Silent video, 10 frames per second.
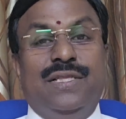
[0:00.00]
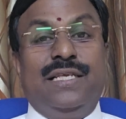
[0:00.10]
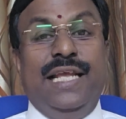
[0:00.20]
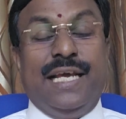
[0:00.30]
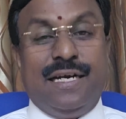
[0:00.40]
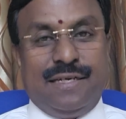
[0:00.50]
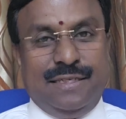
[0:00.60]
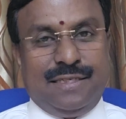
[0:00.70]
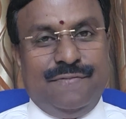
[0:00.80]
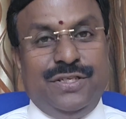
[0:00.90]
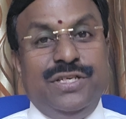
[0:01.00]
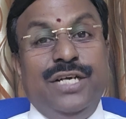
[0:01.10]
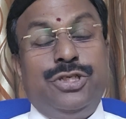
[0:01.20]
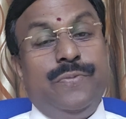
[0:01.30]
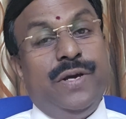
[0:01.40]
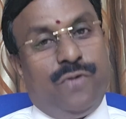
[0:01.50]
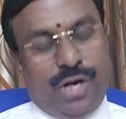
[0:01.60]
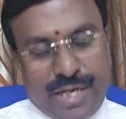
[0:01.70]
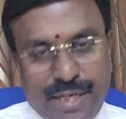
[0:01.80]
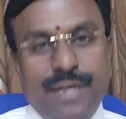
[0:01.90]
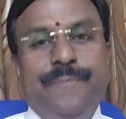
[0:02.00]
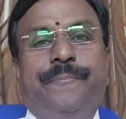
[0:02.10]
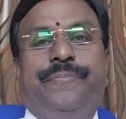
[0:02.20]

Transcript: legal risks which needs to be avoided.